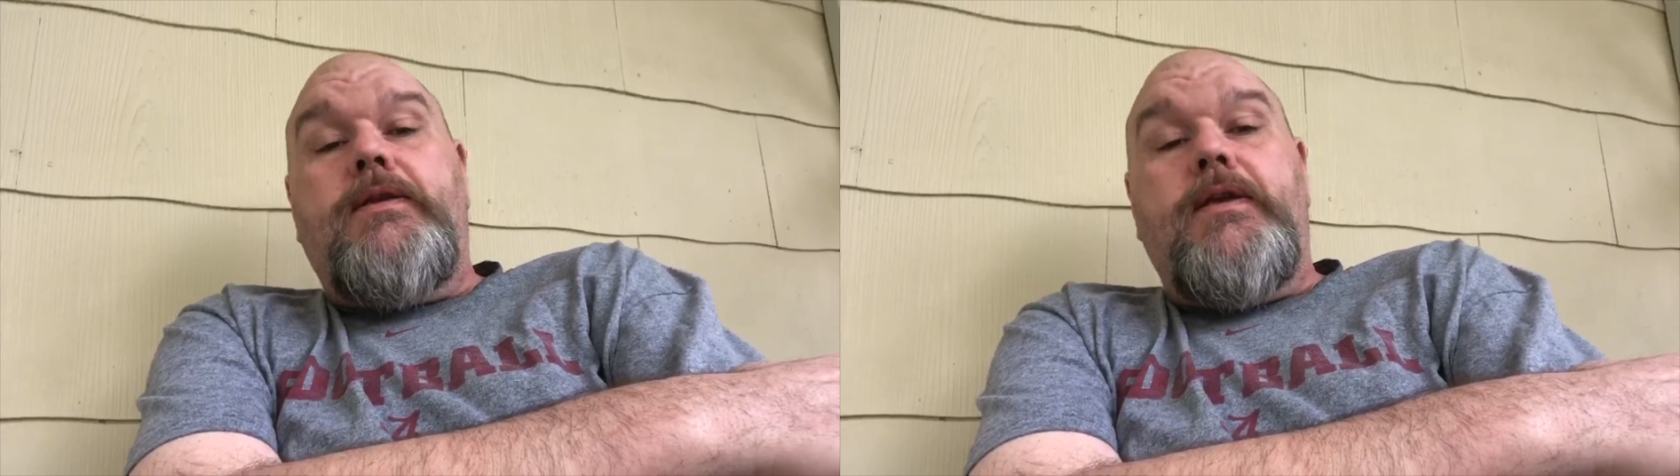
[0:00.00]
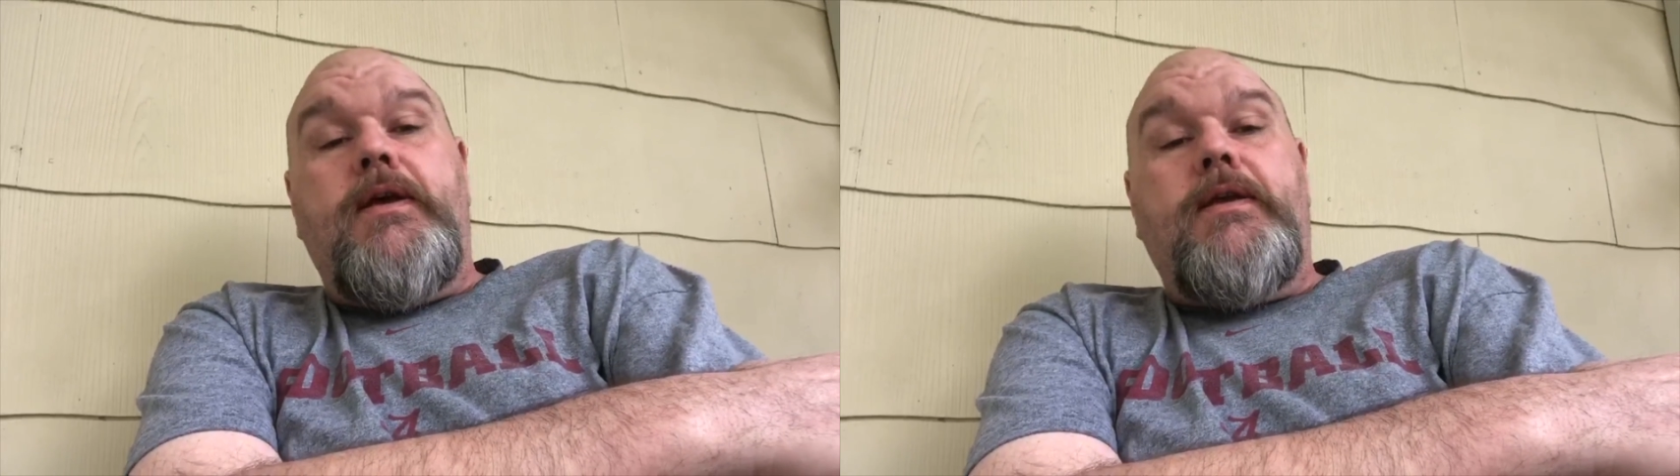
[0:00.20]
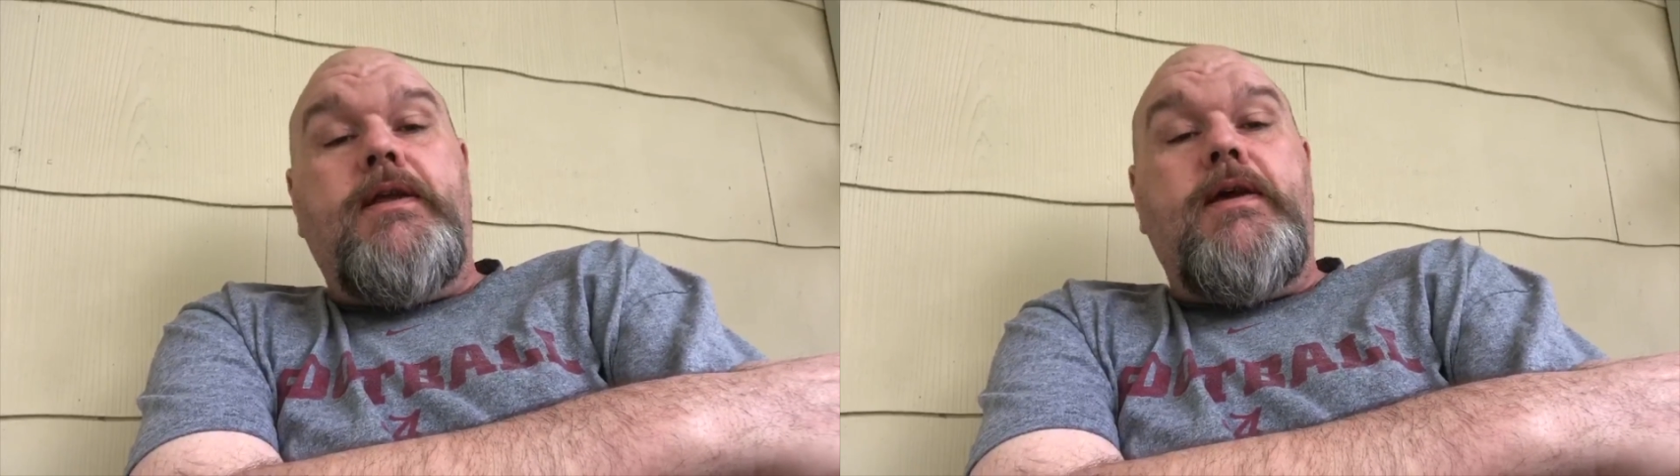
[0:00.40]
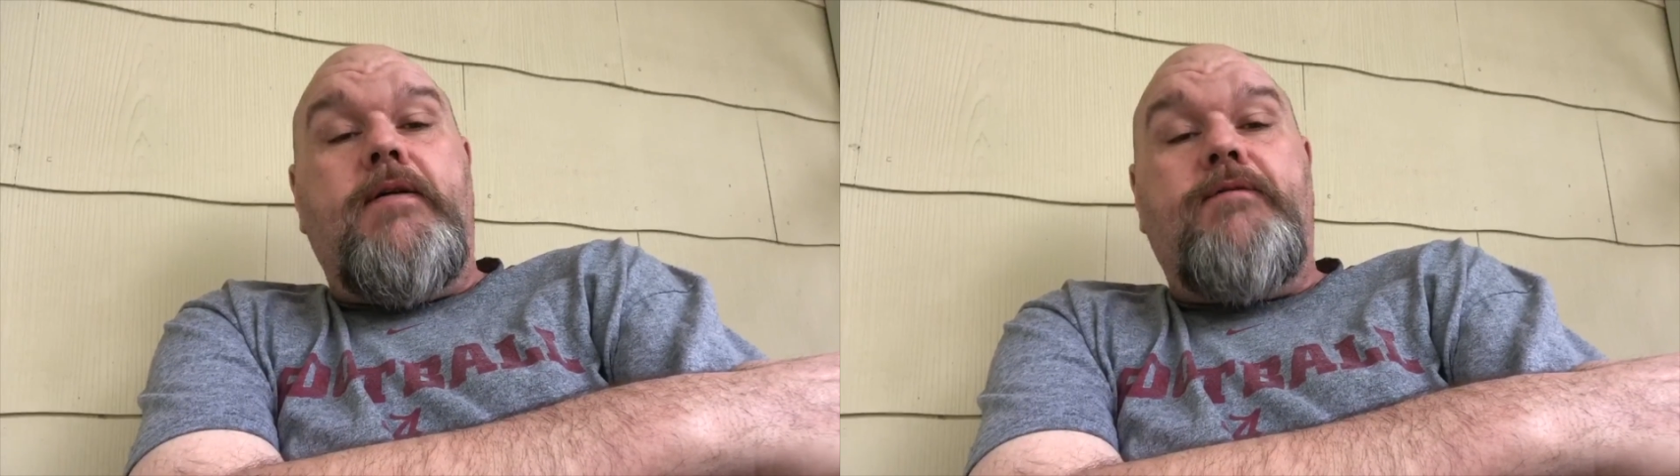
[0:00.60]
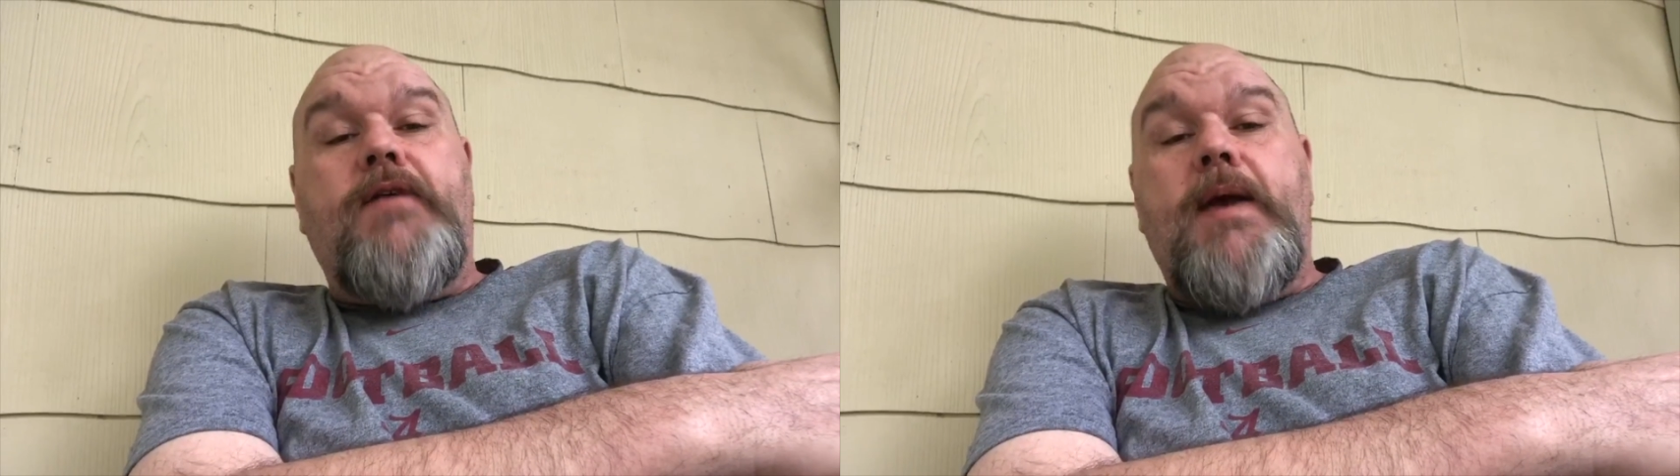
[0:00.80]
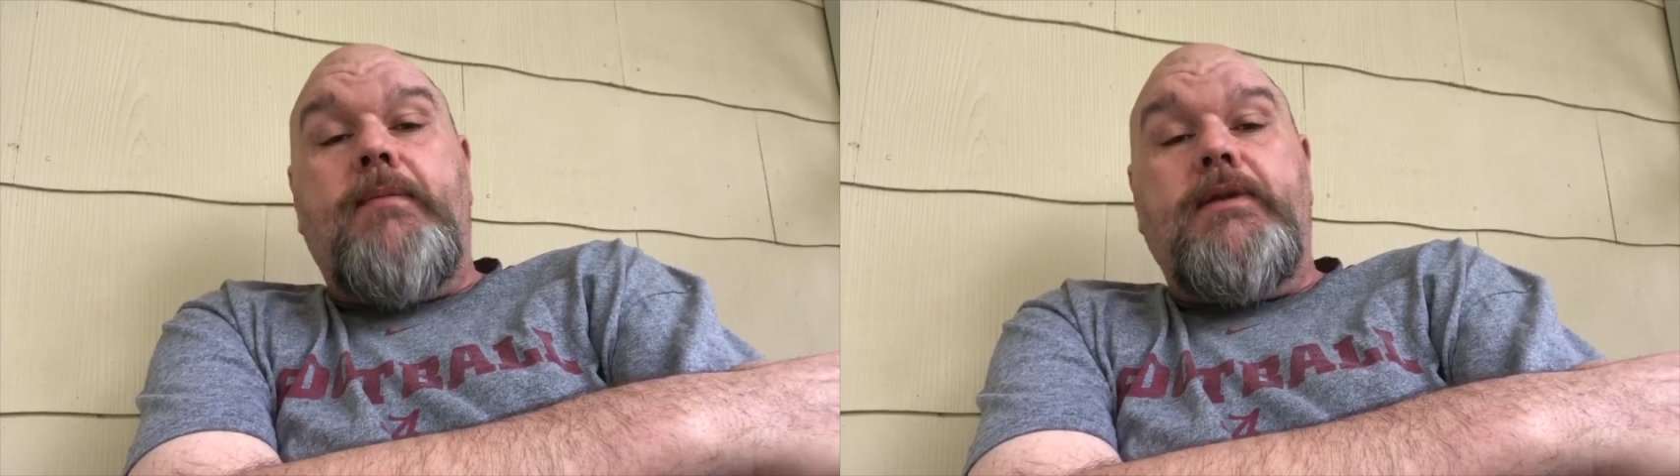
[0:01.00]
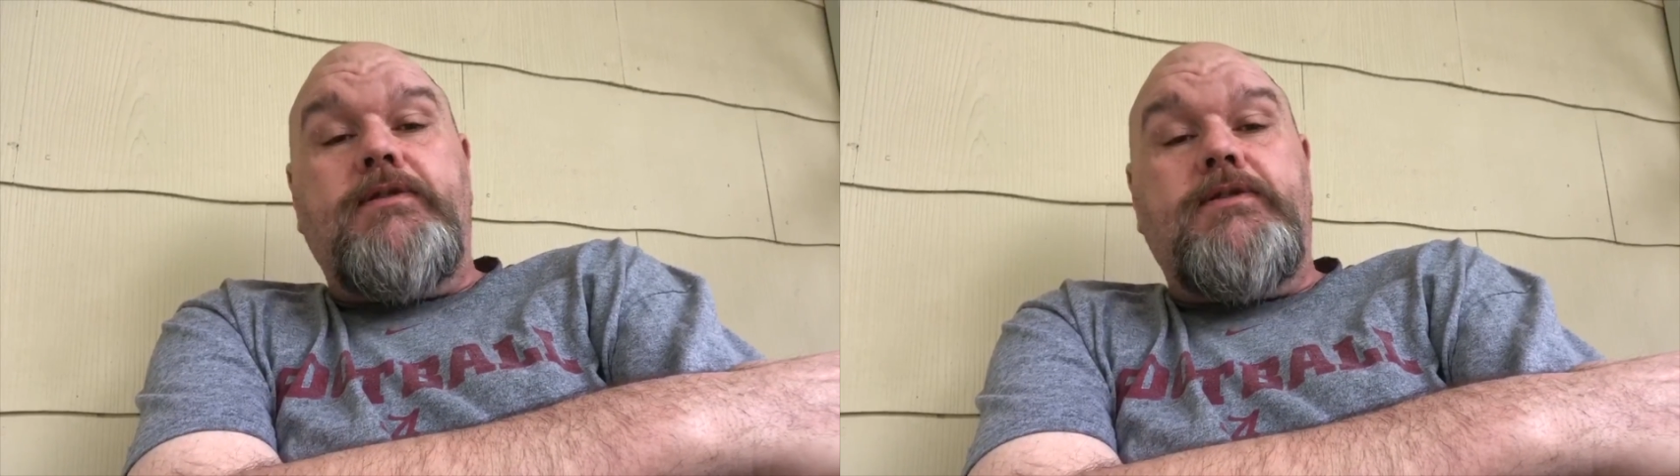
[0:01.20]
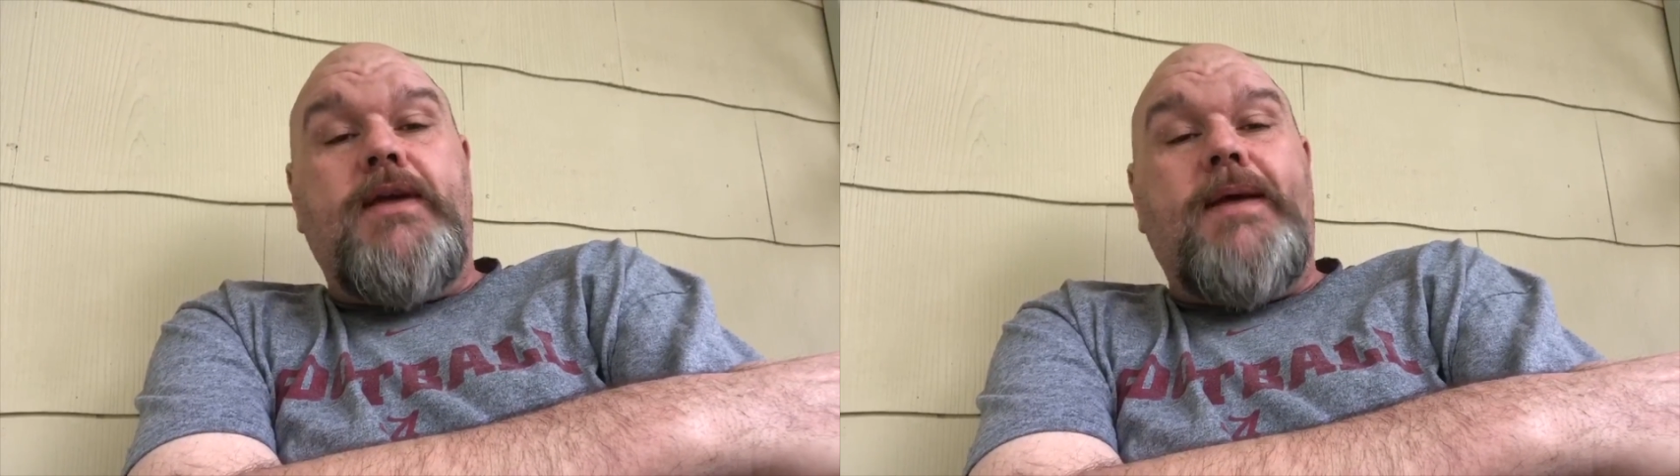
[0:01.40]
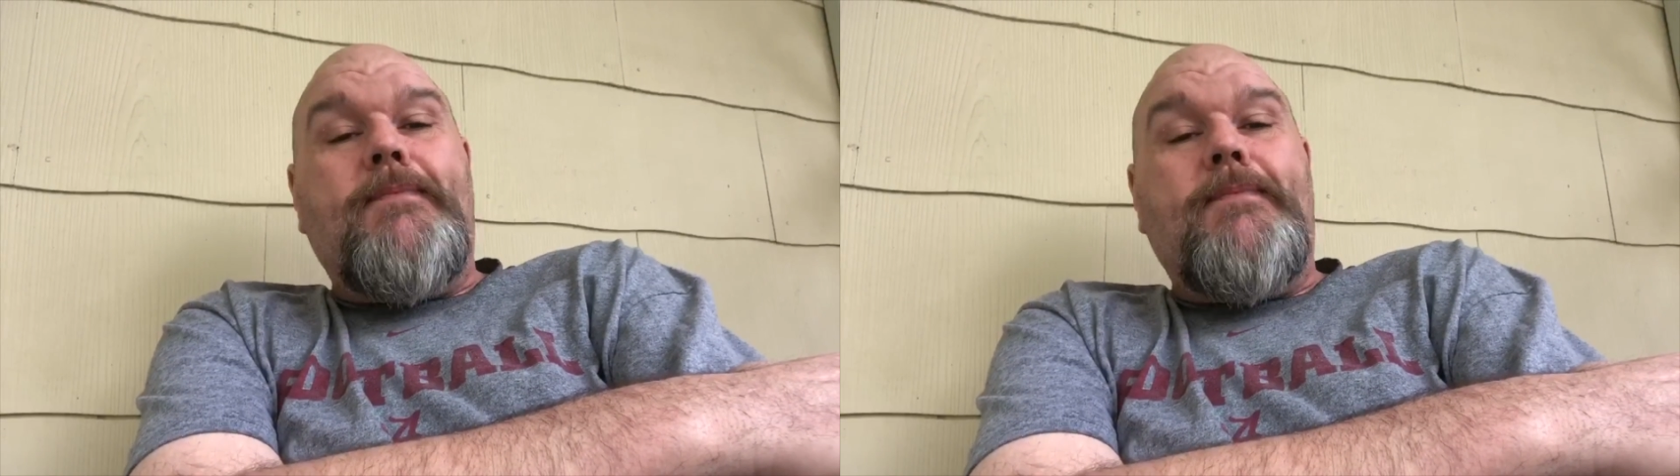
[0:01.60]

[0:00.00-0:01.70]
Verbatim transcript: to, to help families